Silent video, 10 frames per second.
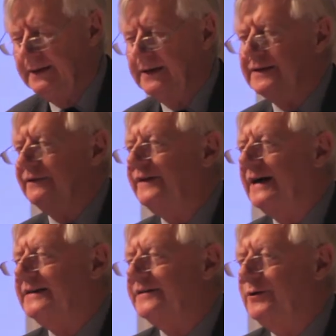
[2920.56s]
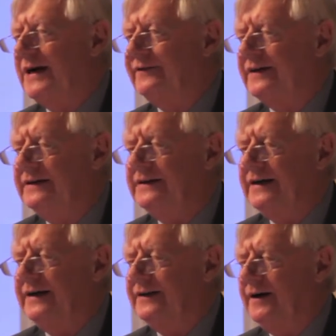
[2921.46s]
the fact that you have
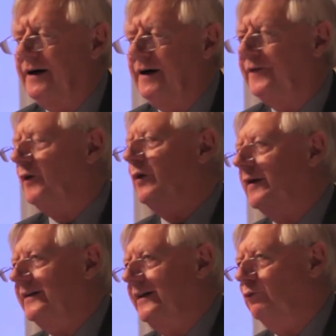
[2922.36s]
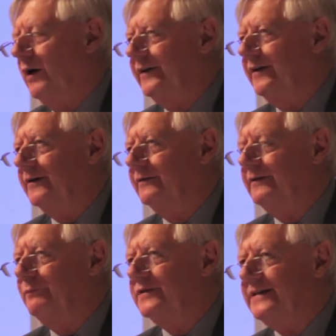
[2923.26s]
an otherworldly warrior
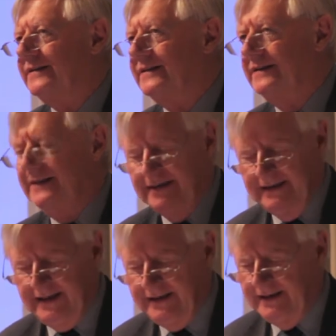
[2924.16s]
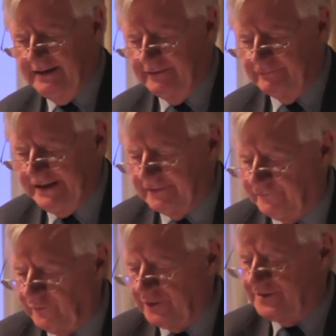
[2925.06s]
represented
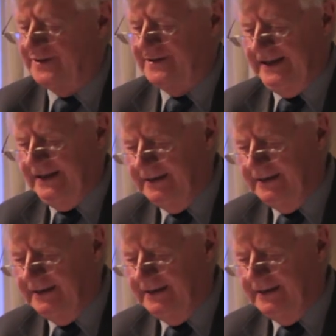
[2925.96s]
reinforces the